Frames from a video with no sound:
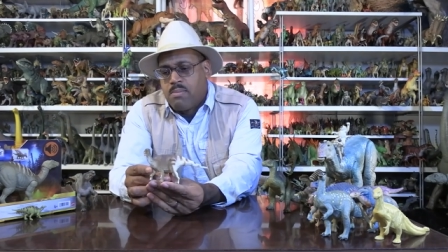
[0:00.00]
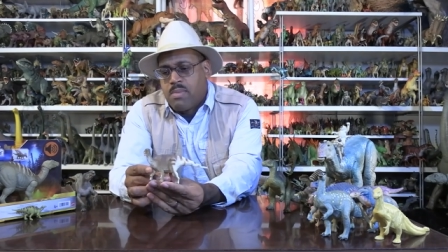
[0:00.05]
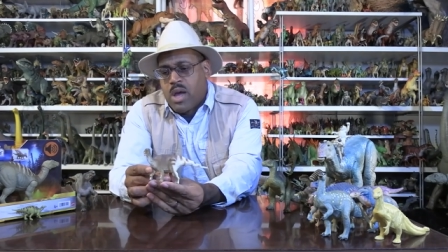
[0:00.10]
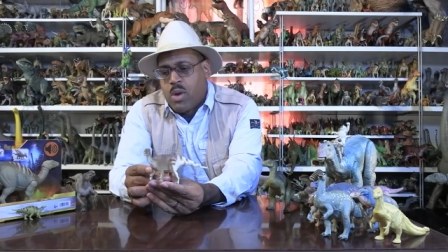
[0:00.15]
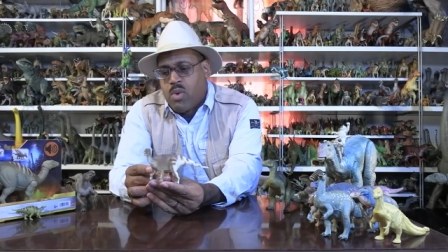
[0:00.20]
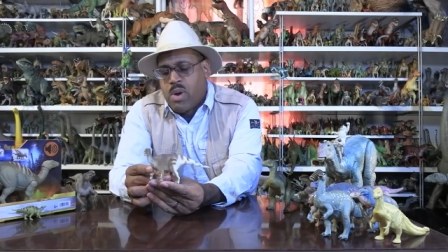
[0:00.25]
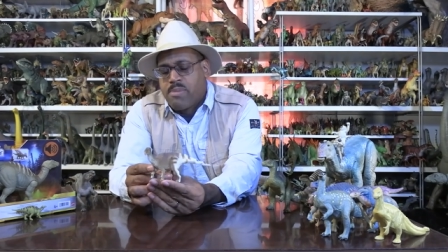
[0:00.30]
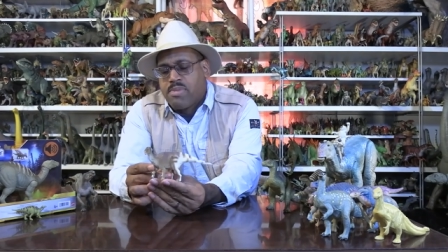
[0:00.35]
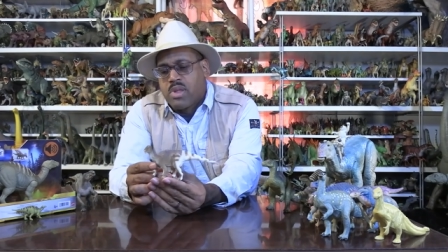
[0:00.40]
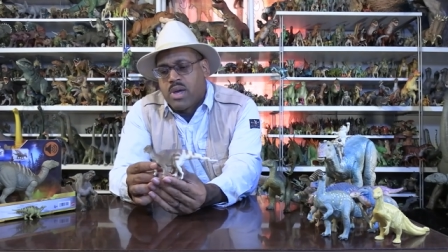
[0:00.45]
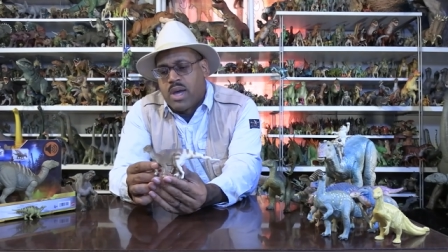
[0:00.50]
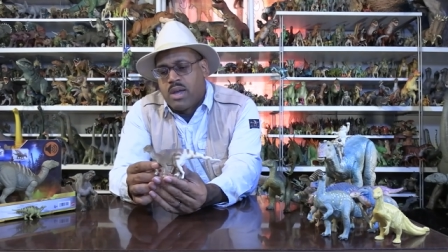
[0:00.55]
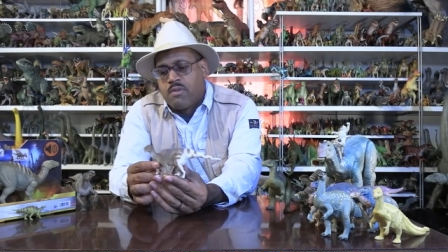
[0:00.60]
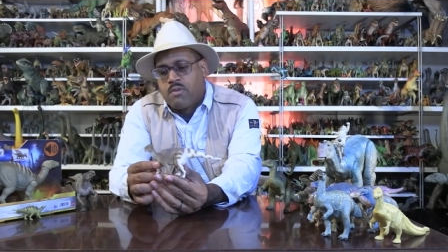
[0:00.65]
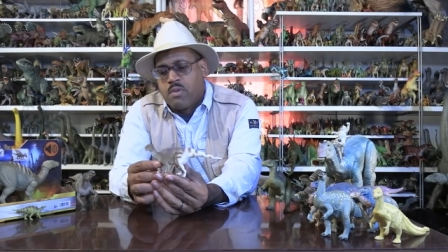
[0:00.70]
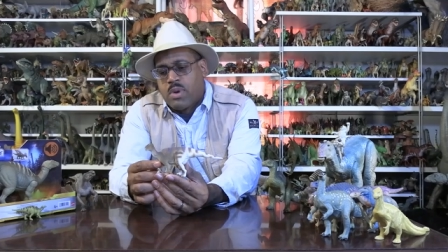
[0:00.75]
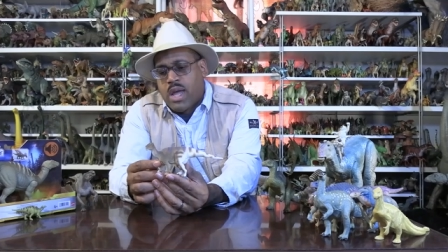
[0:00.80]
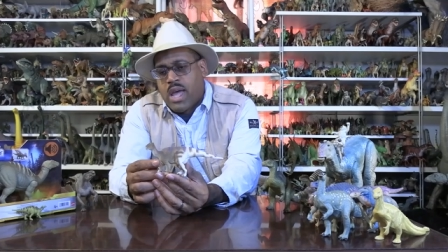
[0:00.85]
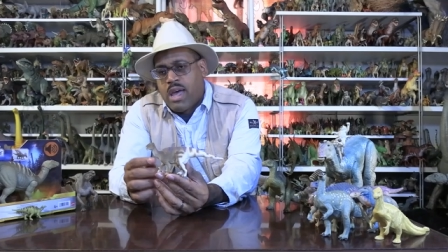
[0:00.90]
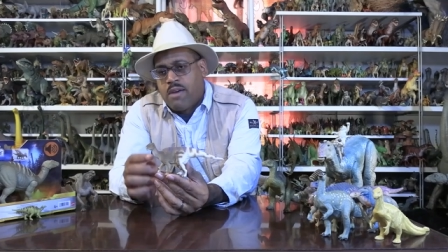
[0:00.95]
my website
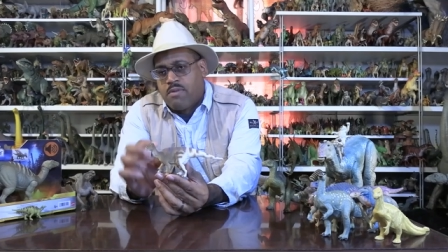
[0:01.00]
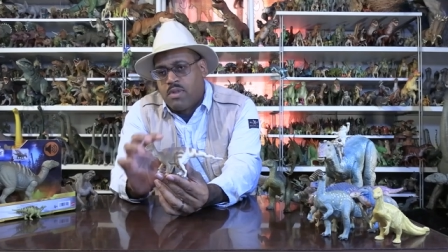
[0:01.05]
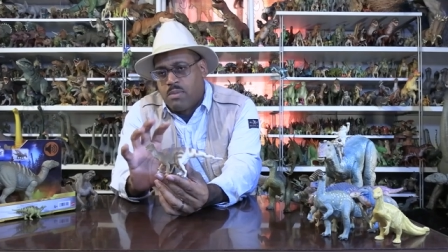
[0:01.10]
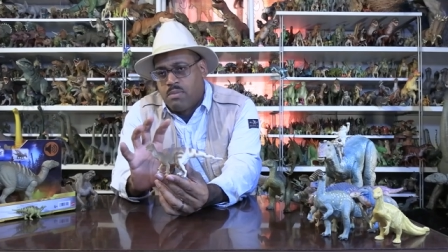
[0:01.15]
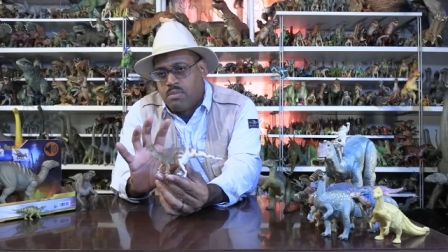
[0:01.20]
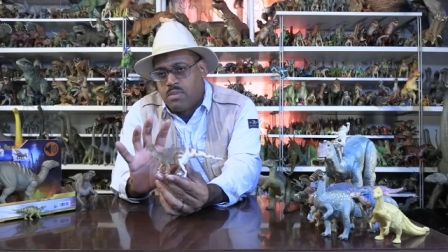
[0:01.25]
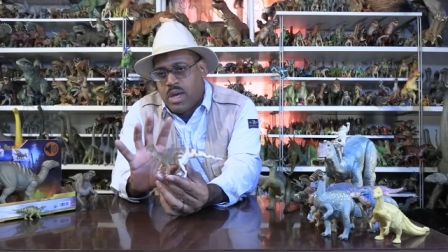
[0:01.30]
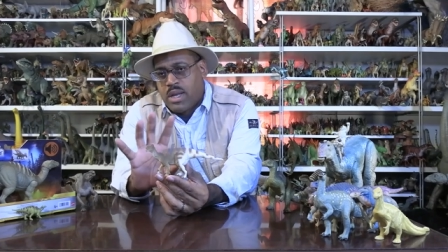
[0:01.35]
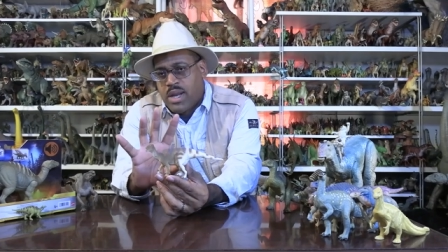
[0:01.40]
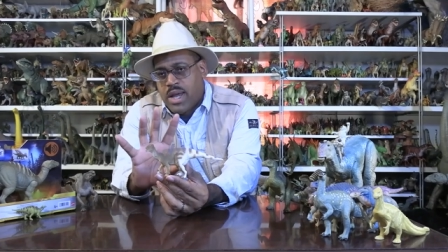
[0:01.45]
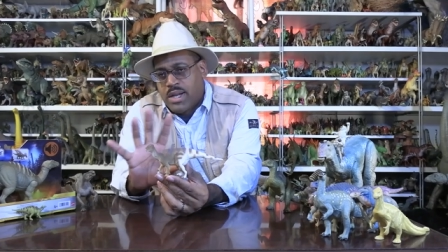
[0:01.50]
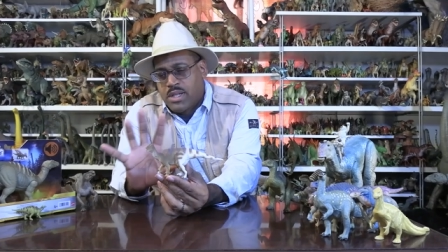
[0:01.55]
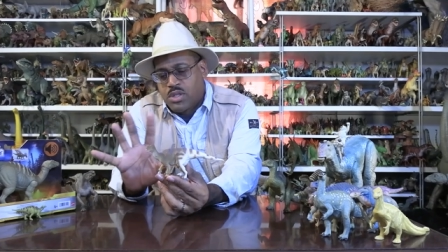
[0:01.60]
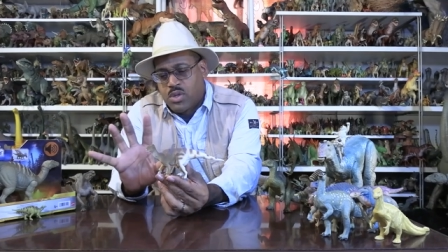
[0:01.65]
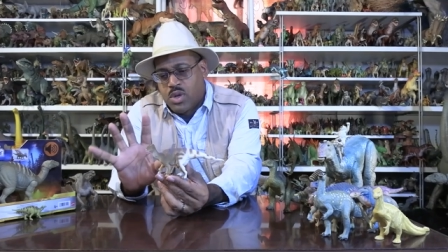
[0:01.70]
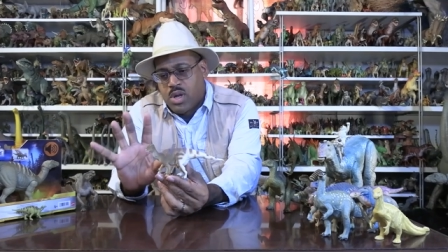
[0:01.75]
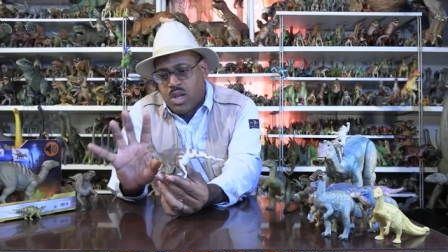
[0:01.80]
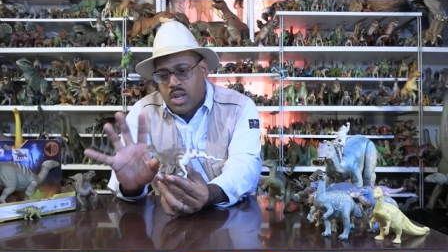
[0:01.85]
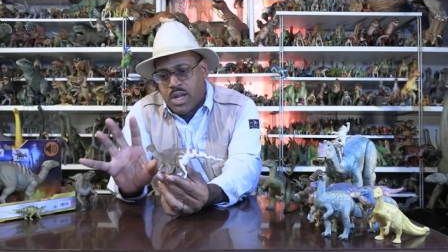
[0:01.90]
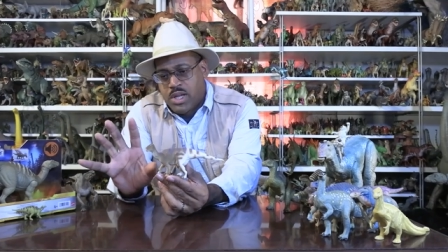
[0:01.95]
when I have the my
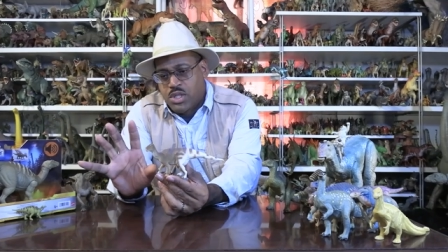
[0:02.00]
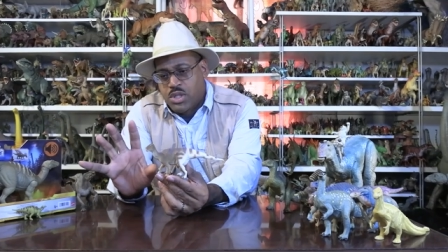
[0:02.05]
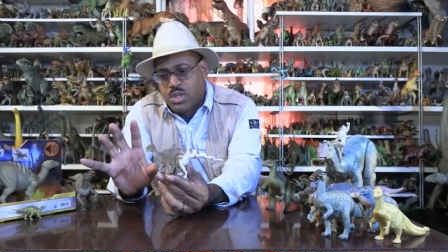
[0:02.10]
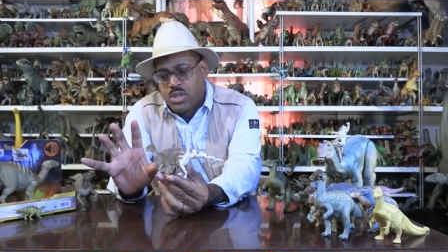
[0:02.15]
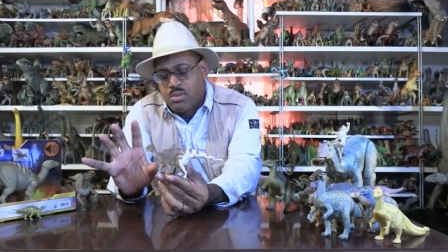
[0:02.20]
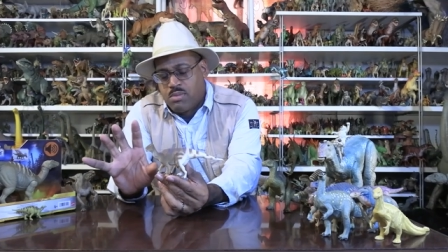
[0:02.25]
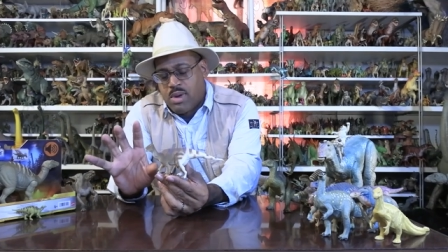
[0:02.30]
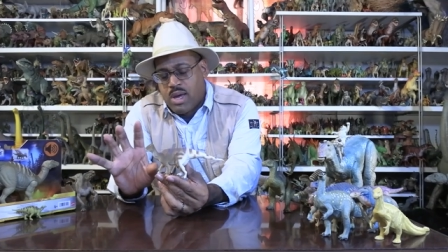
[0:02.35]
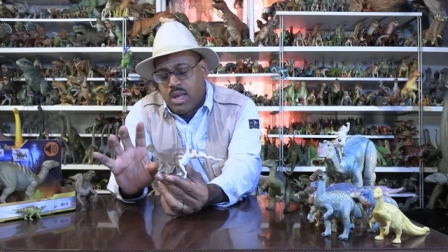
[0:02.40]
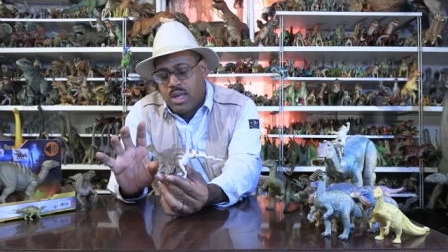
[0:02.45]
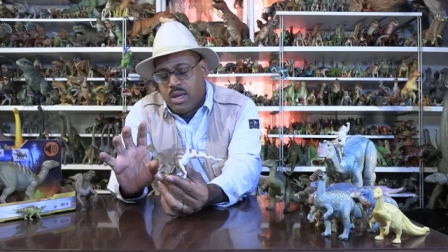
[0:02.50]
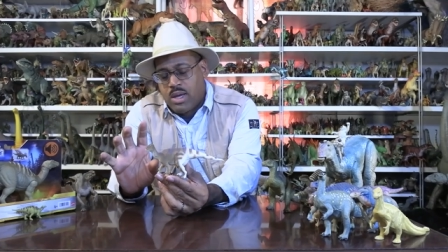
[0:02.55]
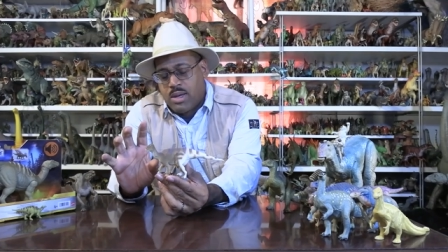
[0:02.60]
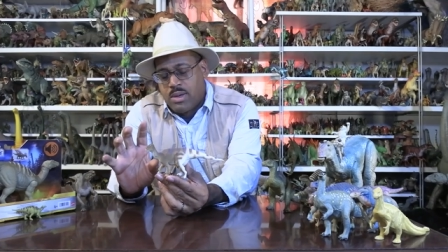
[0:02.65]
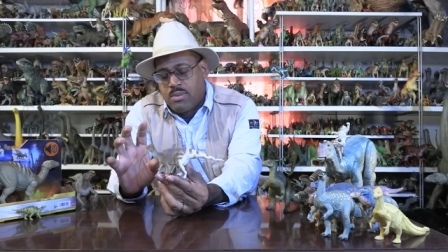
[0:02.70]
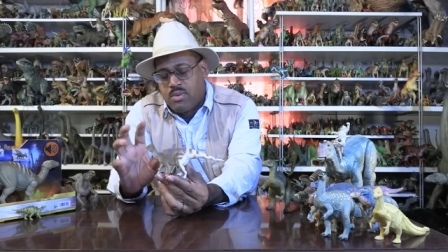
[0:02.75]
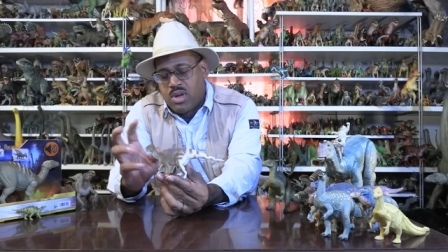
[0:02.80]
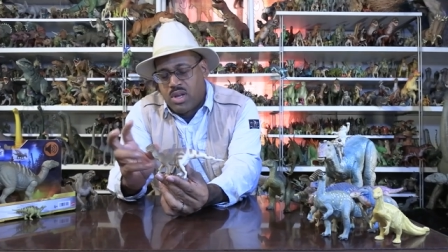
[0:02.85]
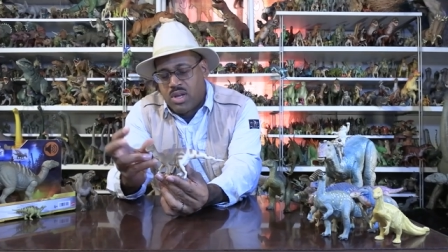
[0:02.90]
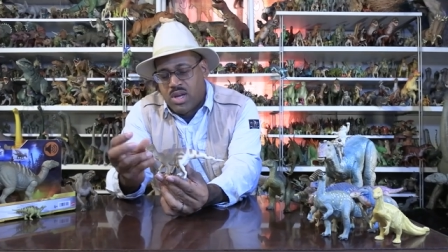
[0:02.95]
dinosaur collection, my uh,
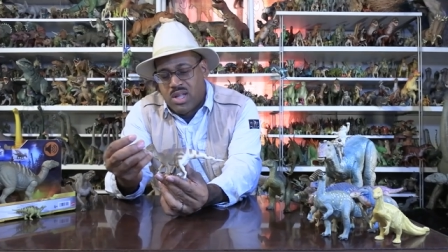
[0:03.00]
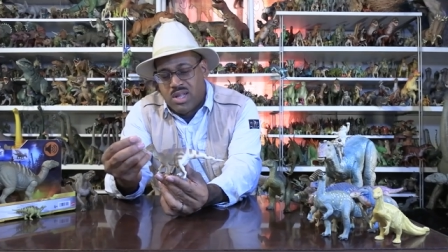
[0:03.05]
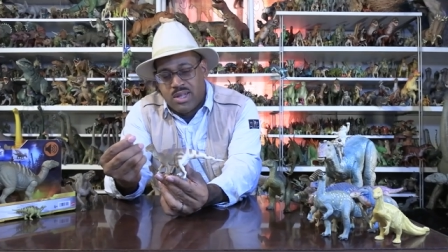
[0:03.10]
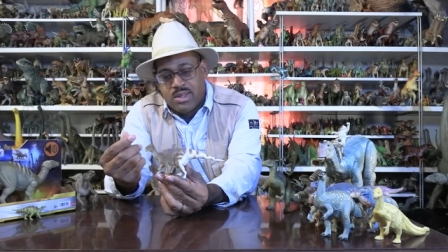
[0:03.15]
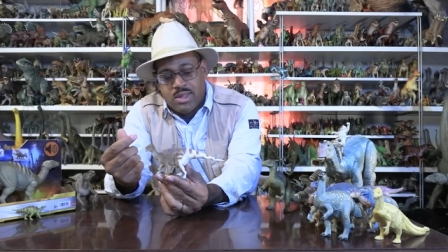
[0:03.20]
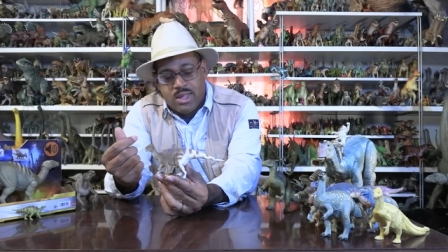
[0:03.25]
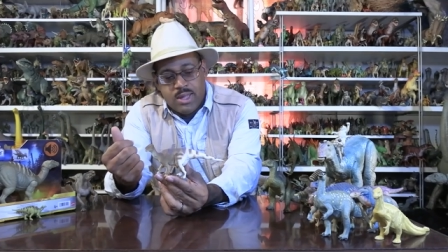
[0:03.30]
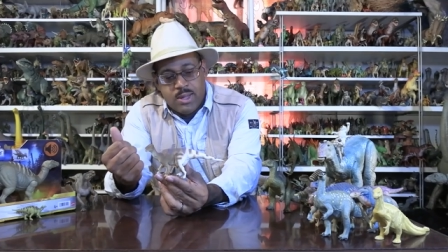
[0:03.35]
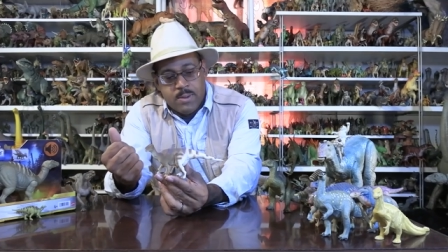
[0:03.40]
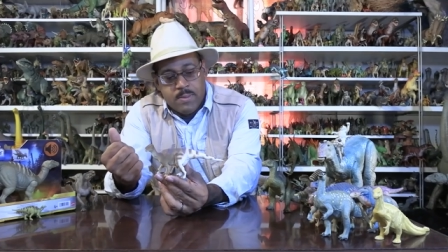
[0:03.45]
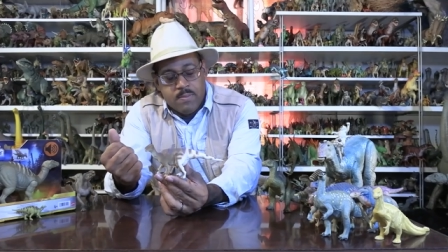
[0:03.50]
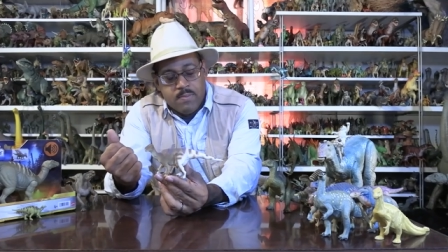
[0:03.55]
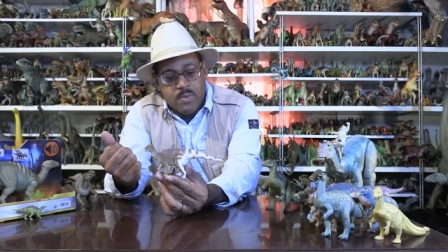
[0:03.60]
what do you call it, the